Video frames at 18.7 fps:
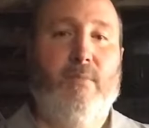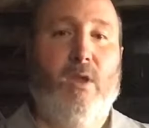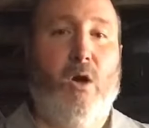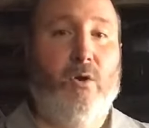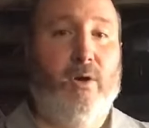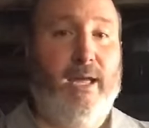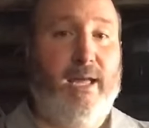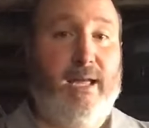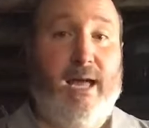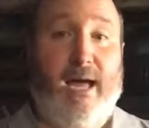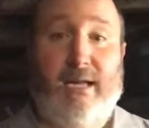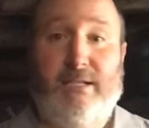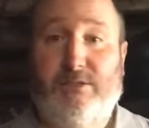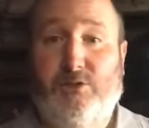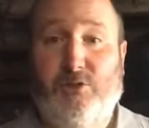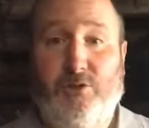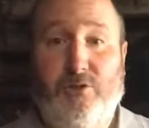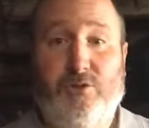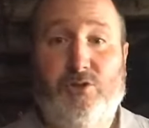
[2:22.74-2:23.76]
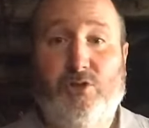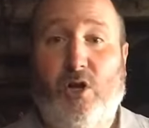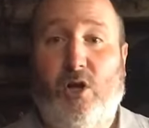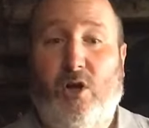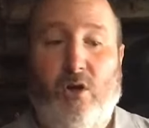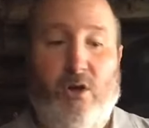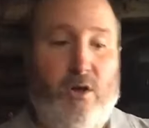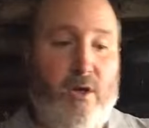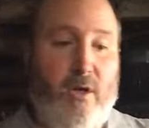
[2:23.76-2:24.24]
Okay guys, so you
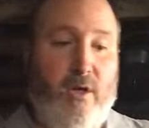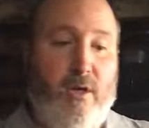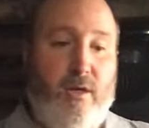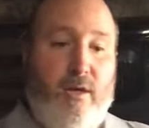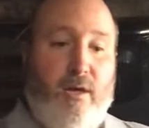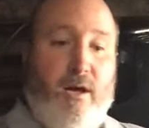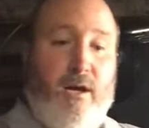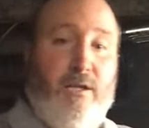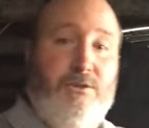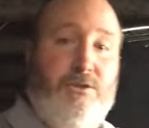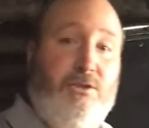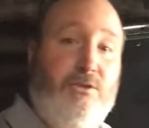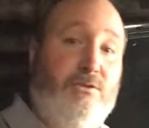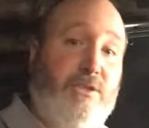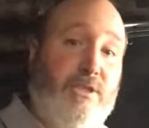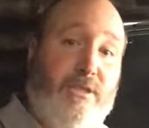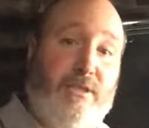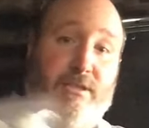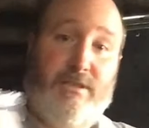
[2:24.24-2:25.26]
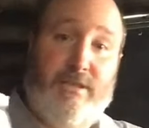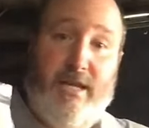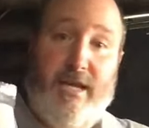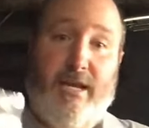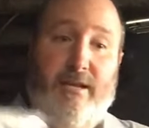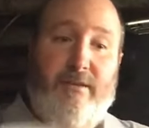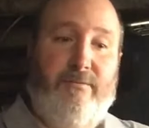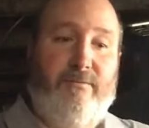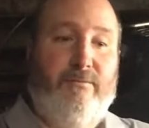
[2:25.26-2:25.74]
saw us using this
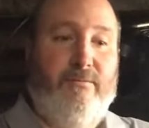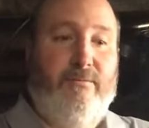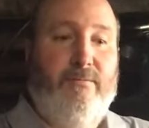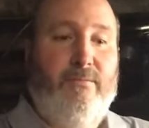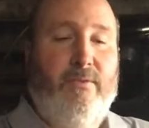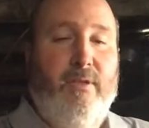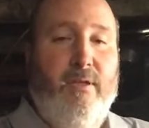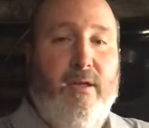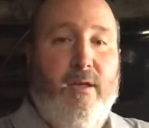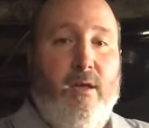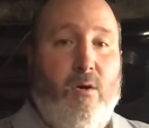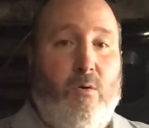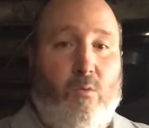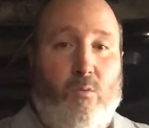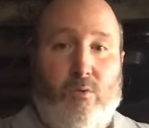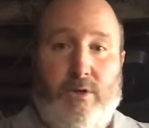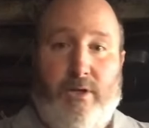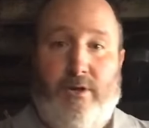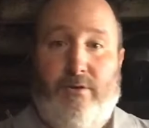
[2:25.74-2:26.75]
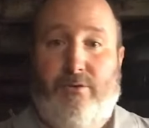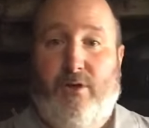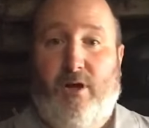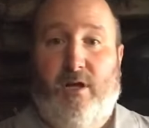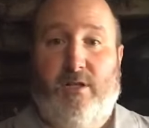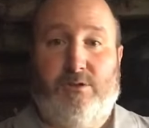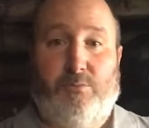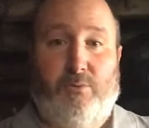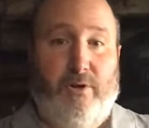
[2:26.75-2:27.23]
kit. What are your
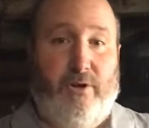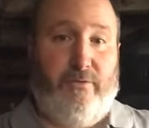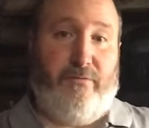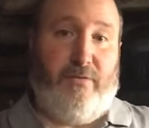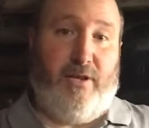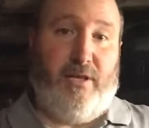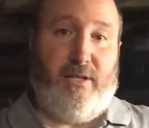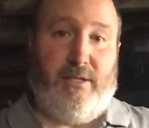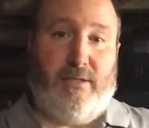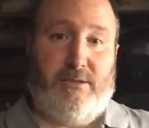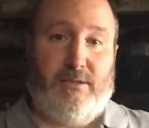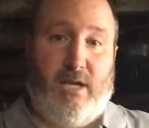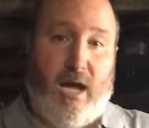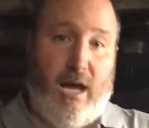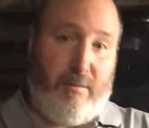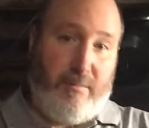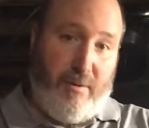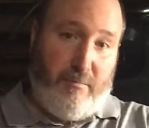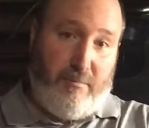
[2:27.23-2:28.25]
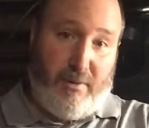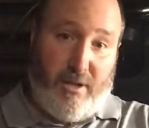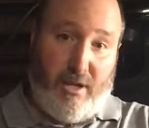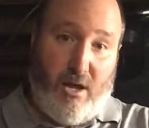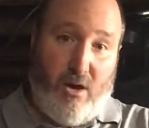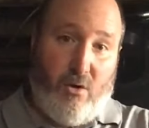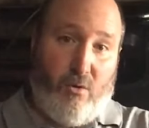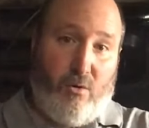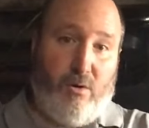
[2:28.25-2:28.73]
thoughts? What are your feelings? Comment
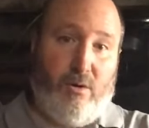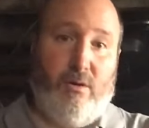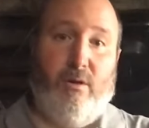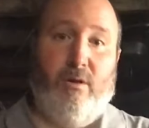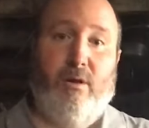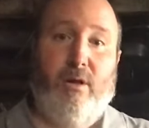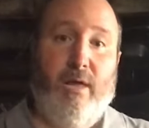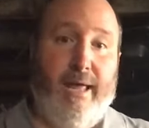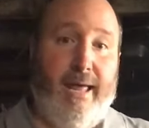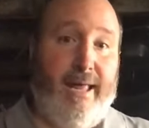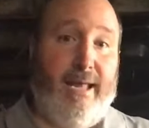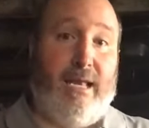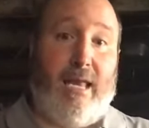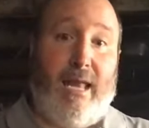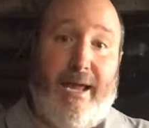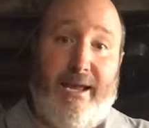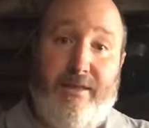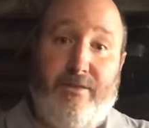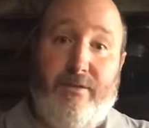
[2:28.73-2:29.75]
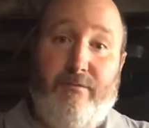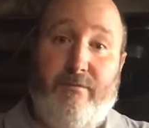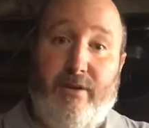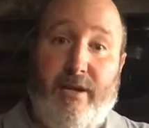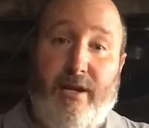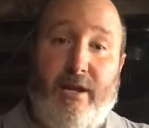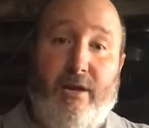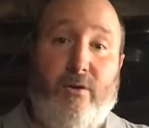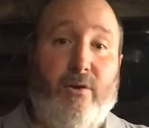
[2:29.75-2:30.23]
below. Like the
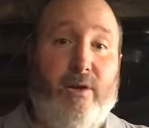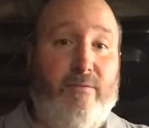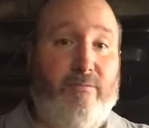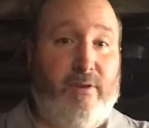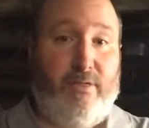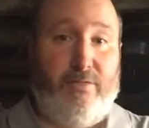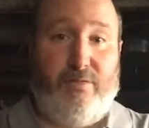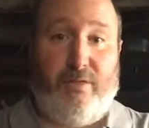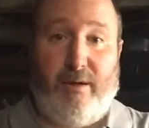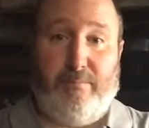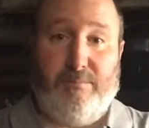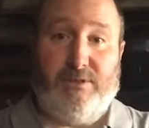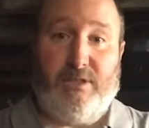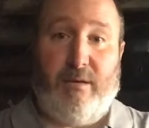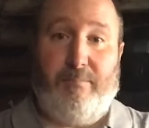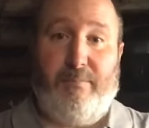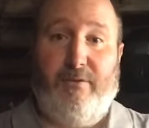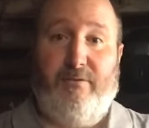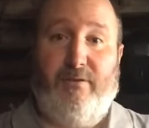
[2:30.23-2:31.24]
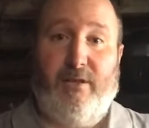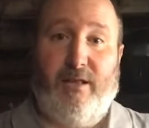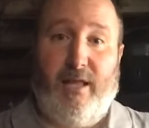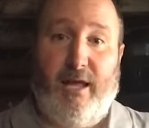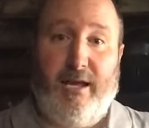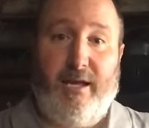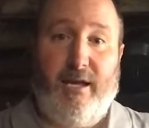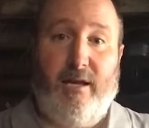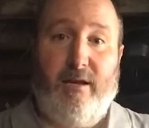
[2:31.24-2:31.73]
video, give it a thumbs up if you
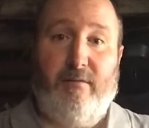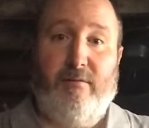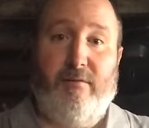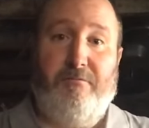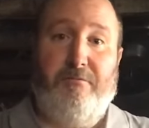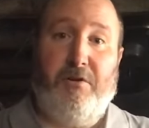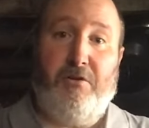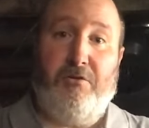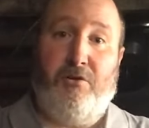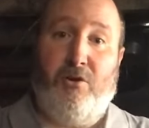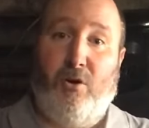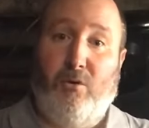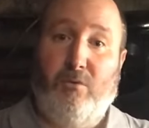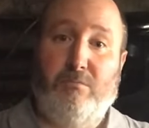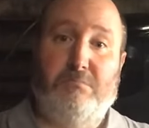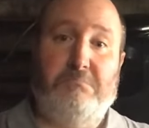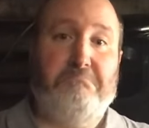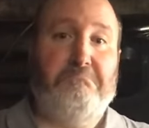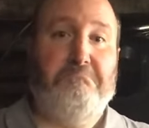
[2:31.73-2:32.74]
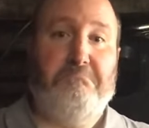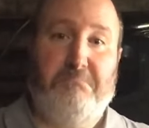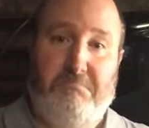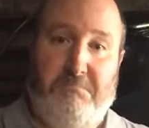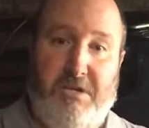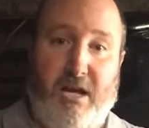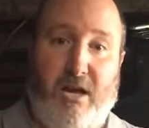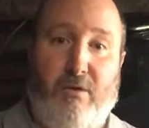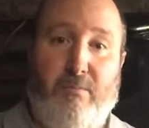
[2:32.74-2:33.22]
like it. If you don't,
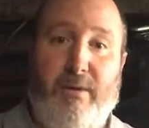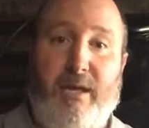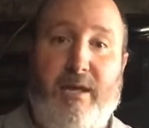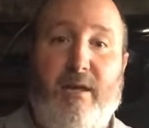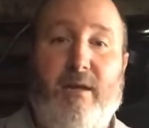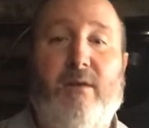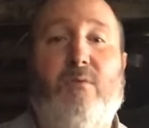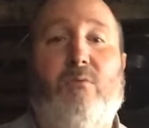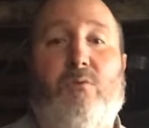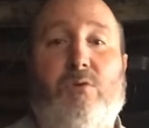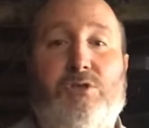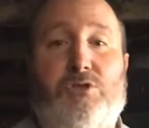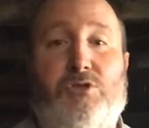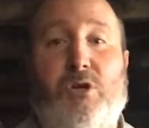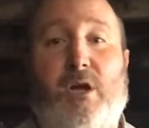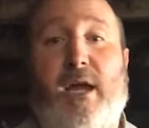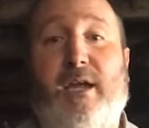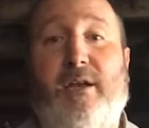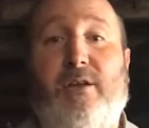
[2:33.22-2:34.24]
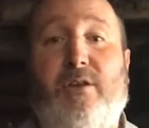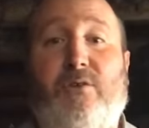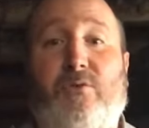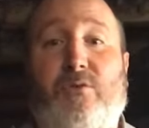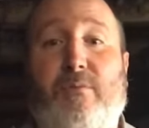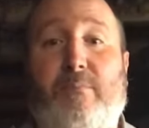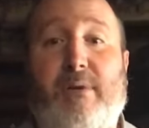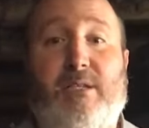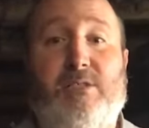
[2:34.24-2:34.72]
tell me. We're trying to
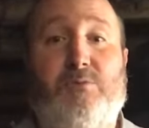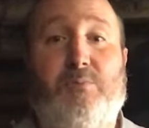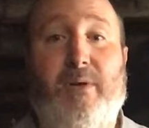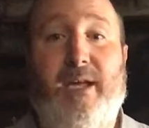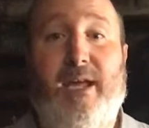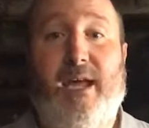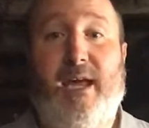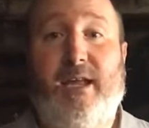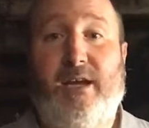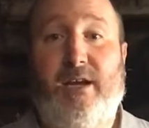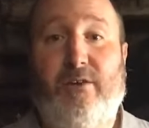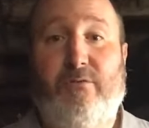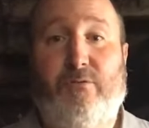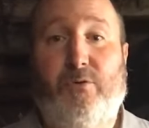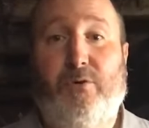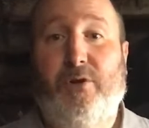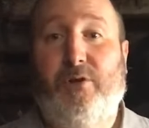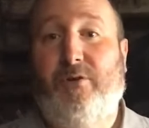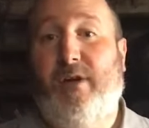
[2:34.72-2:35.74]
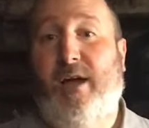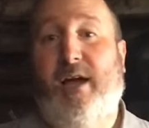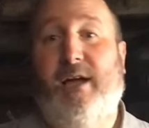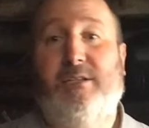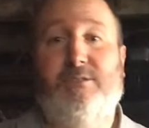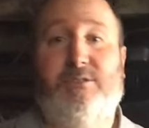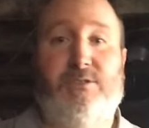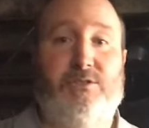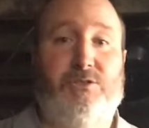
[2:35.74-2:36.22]
do the best we can here for you
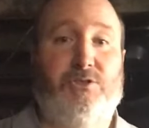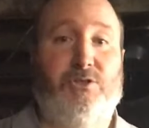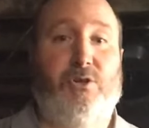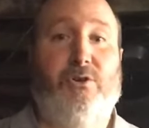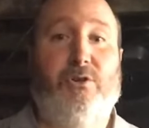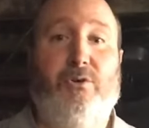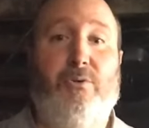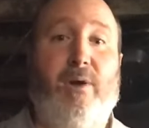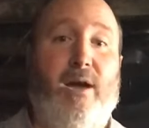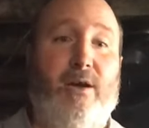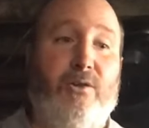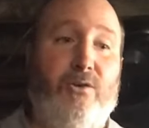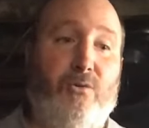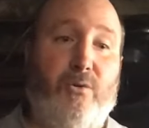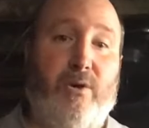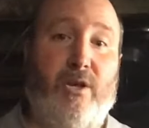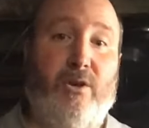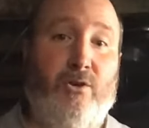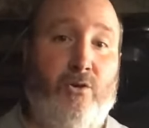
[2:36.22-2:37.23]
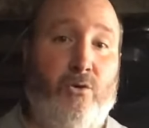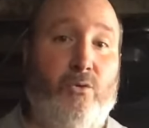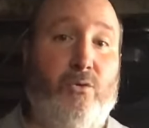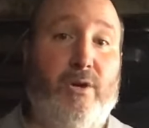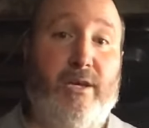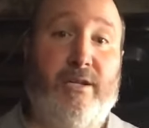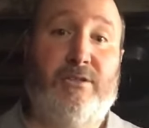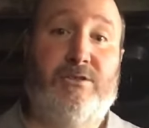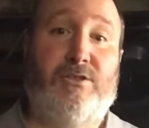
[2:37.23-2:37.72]
guys to show you how you can do
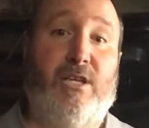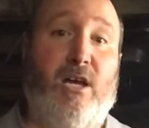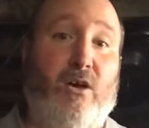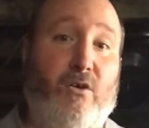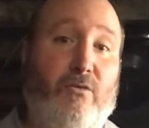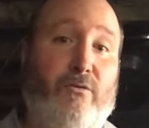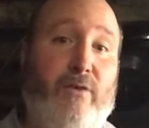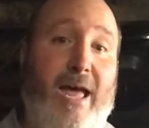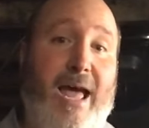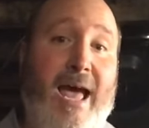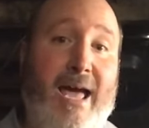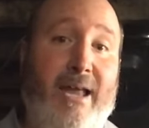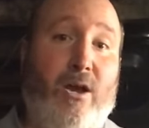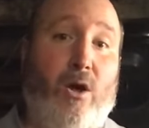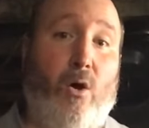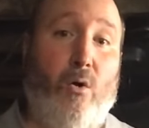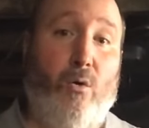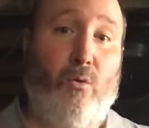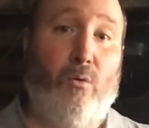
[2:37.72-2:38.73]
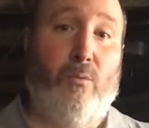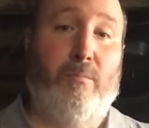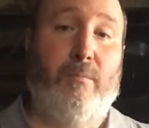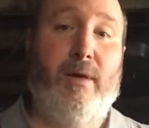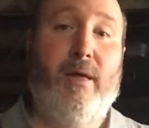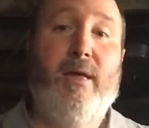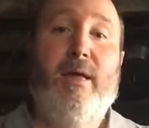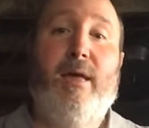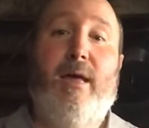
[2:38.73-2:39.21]
it yourself at home.
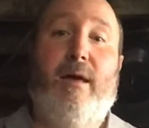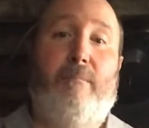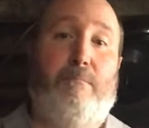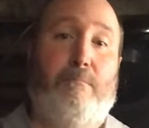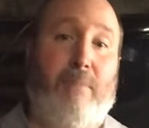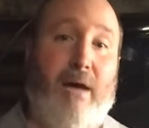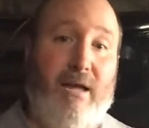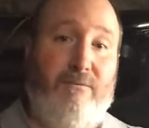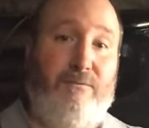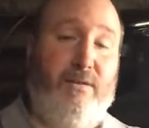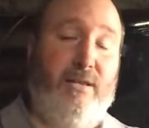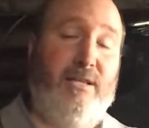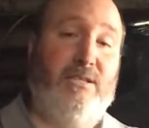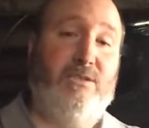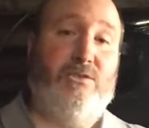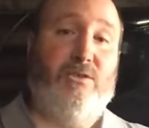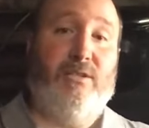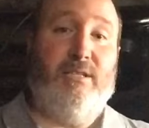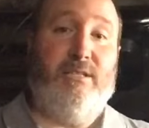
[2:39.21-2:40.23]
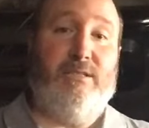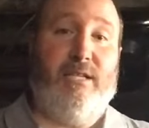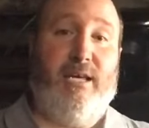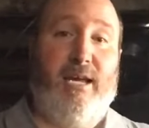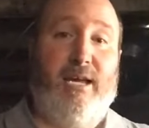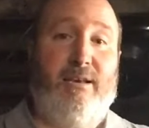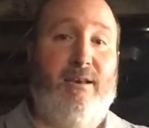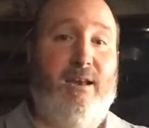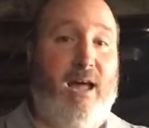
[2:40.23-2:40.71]
My feelings on this
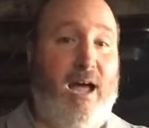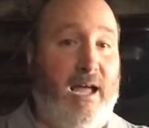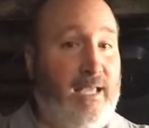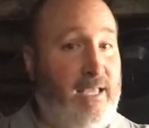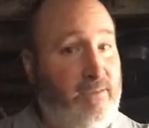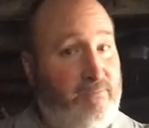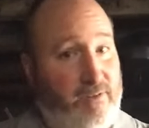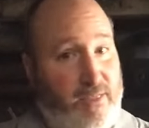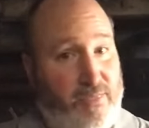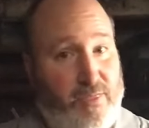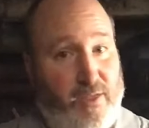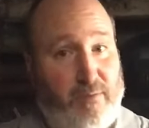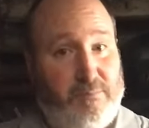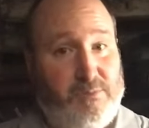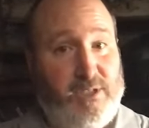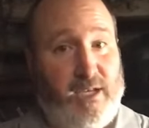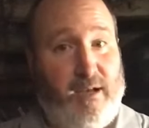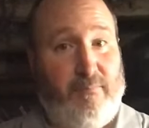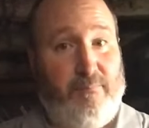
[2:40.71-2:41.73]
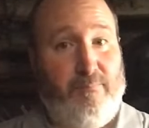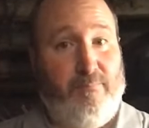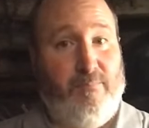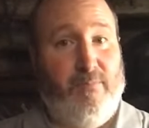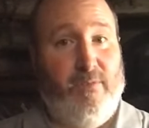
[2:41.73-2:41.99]
kit, I give it a thumbs up.